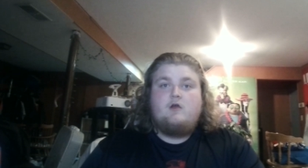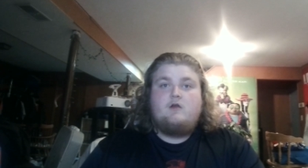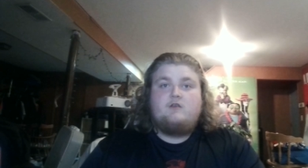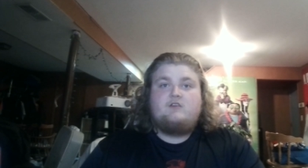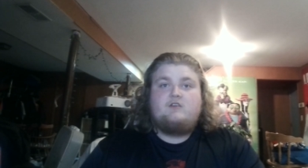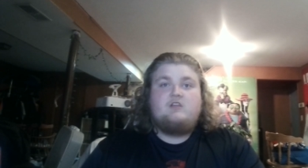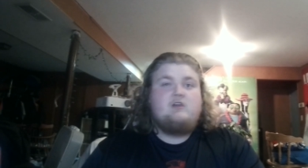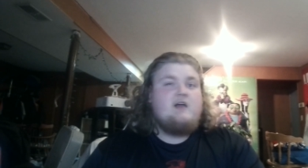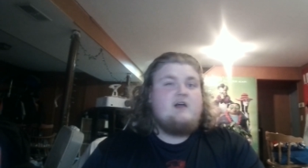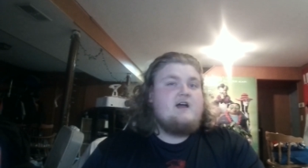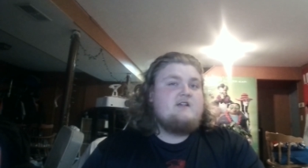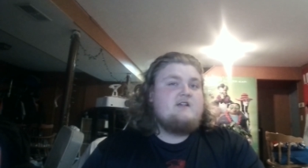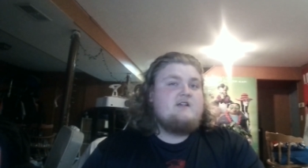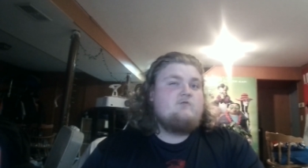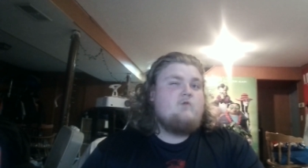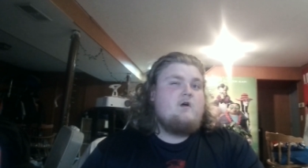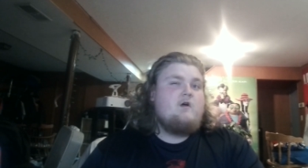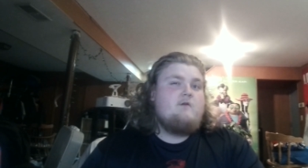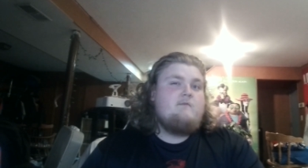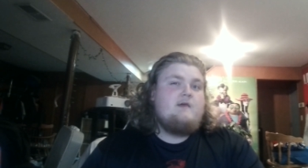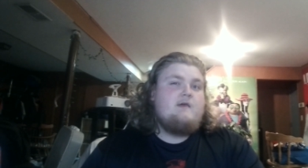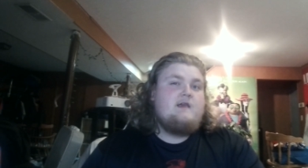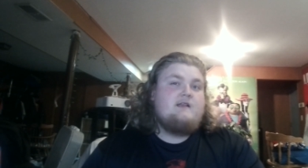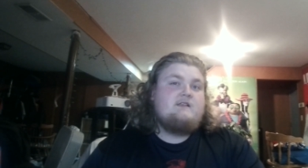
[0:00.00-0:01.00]
Do you guys
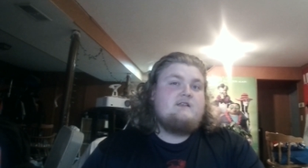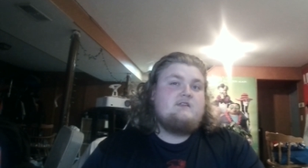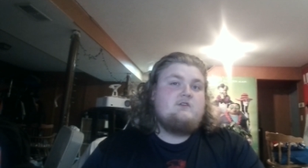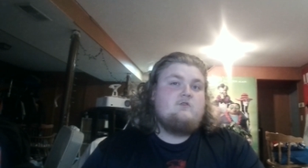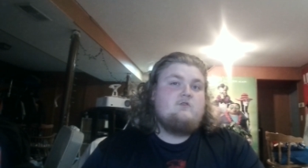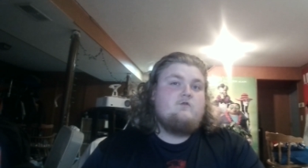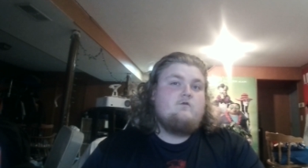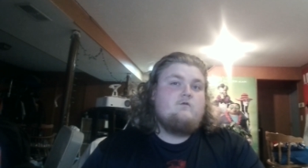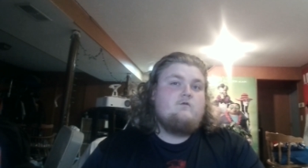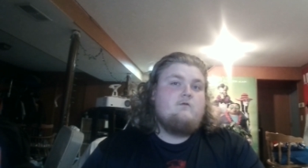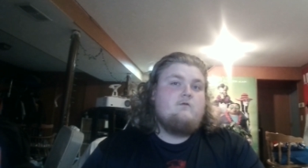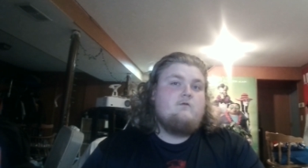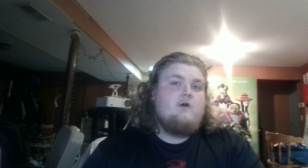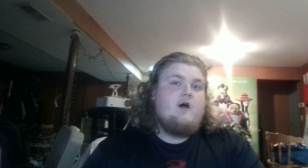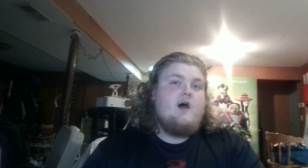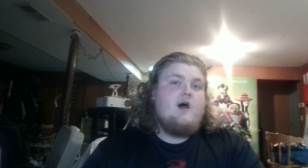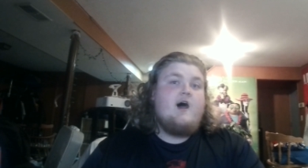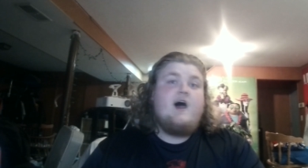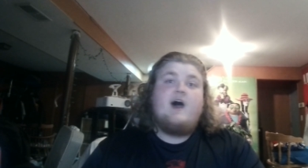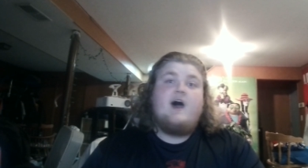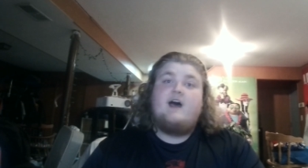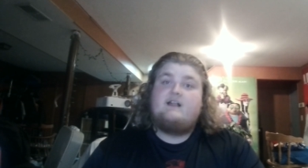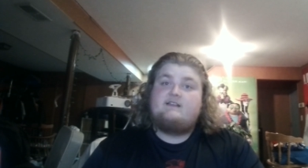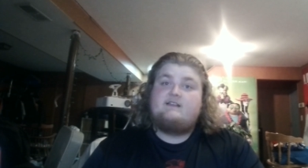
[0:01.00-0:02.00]
want me to
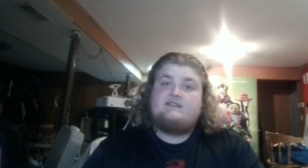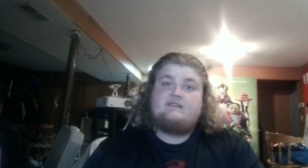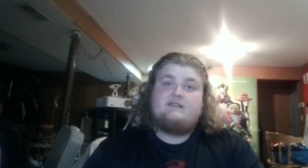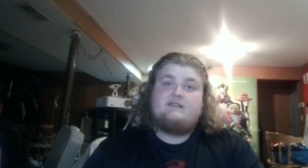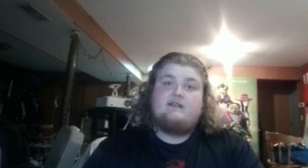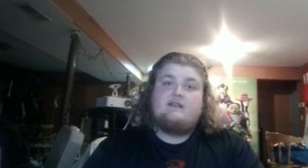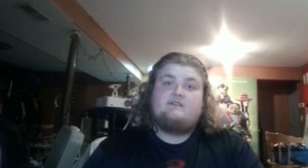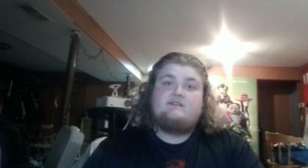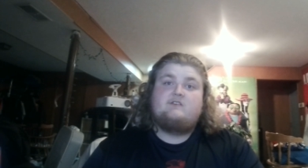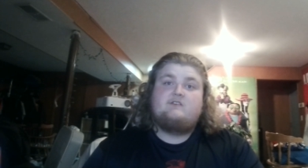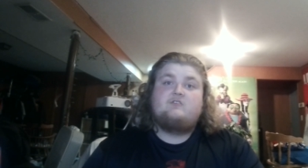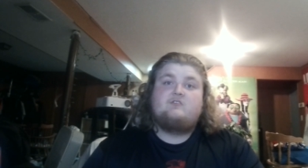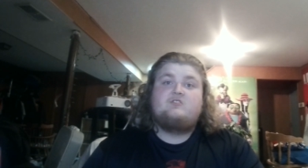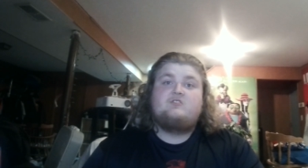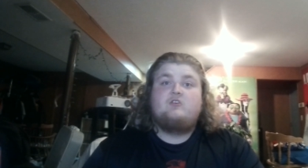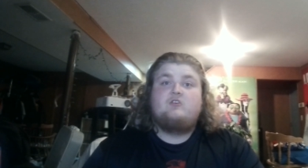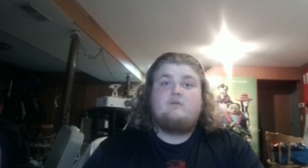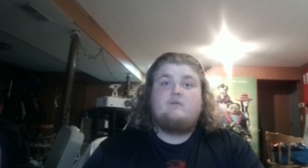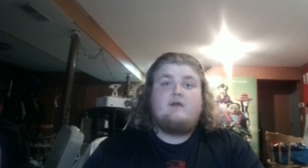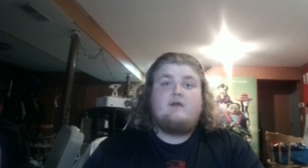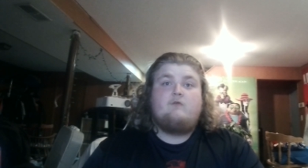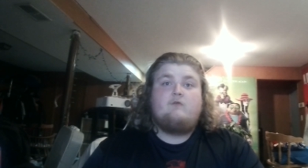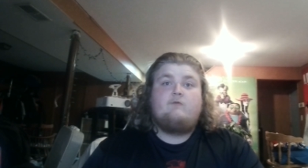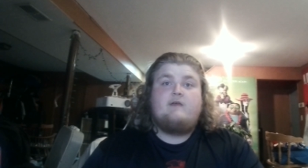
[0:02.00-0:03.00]
uncensor
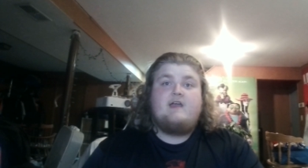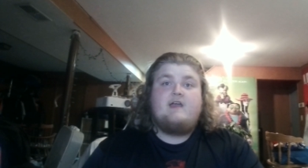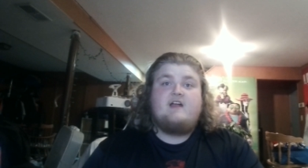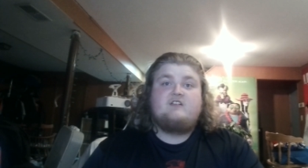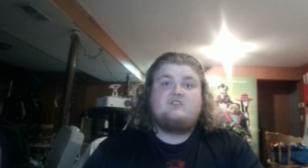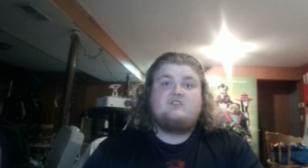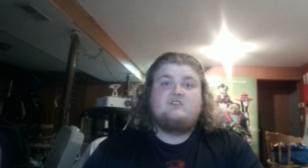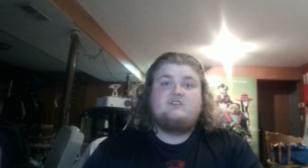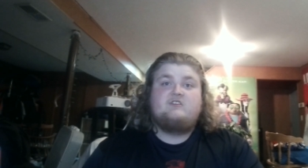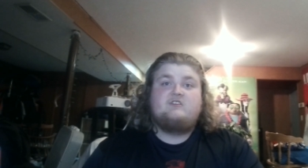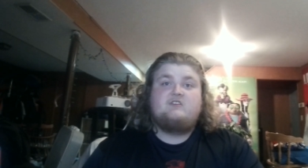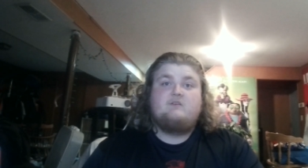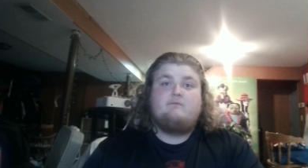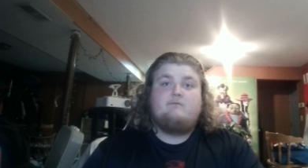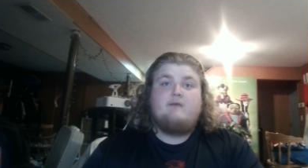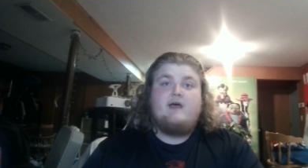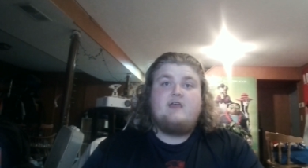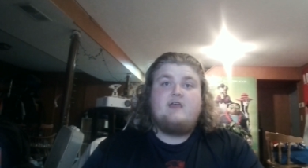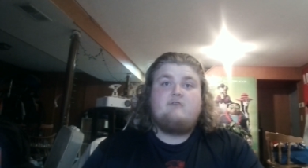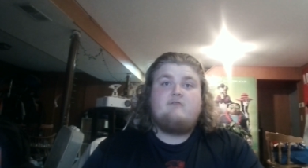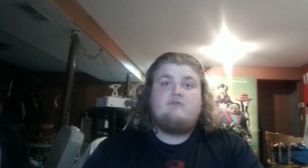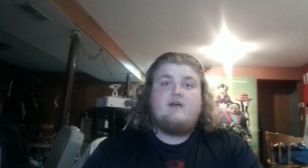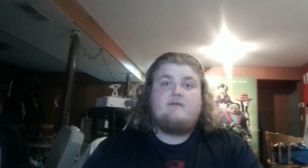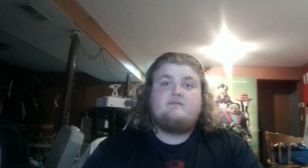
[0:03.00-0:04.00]
during my reaction to
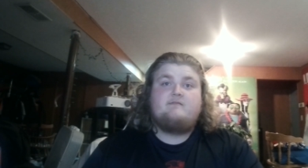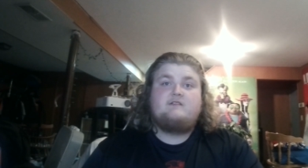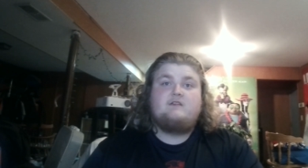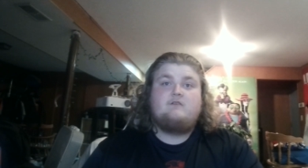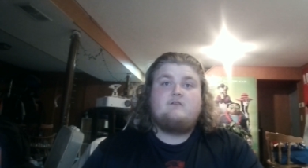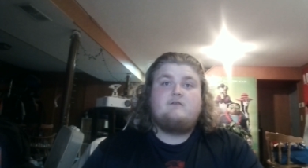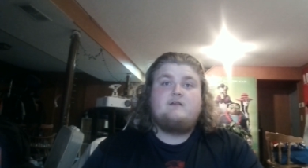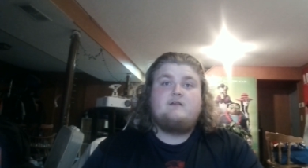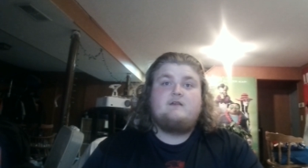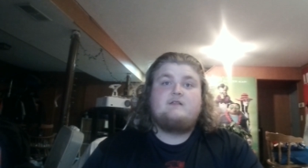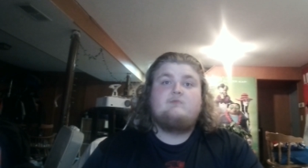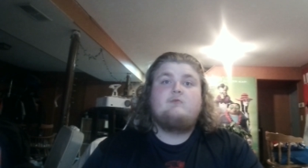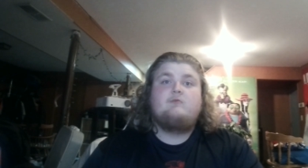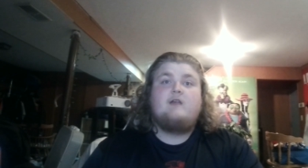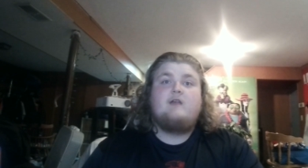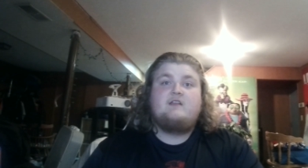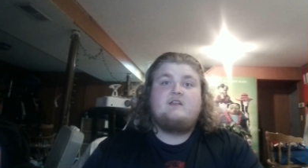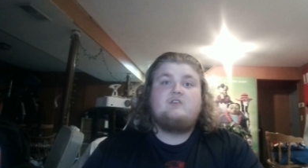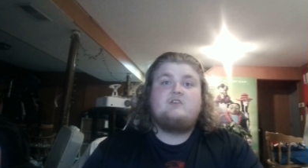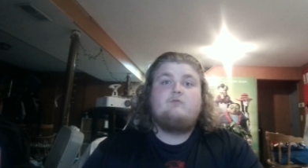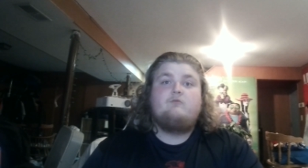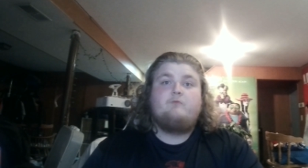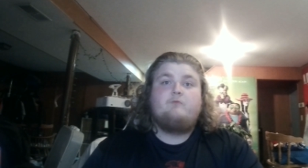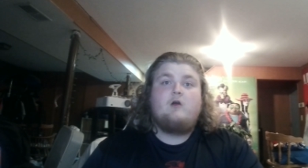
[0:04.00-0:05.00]
Minecraft series when I
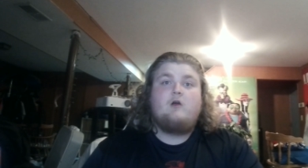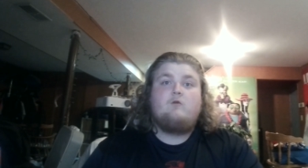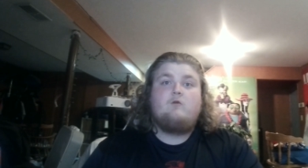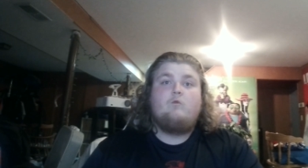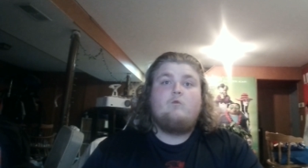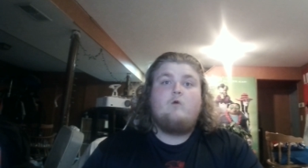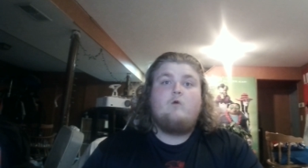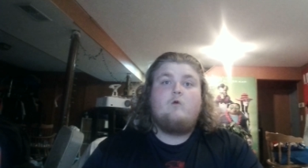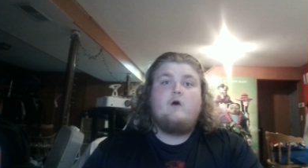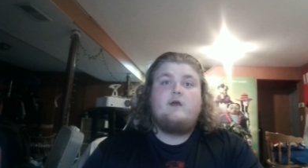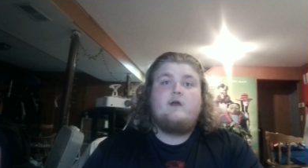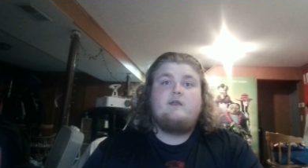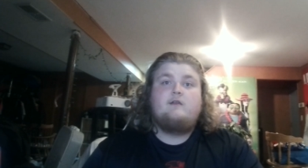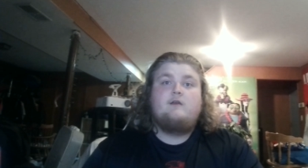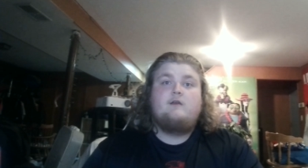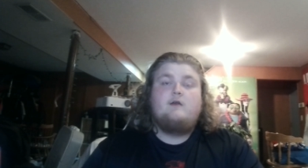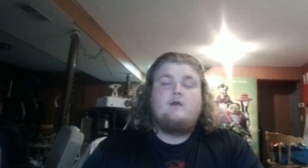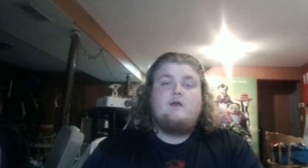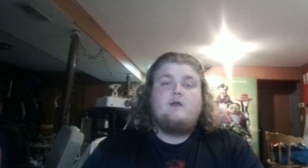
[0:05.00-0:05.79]
do part 1?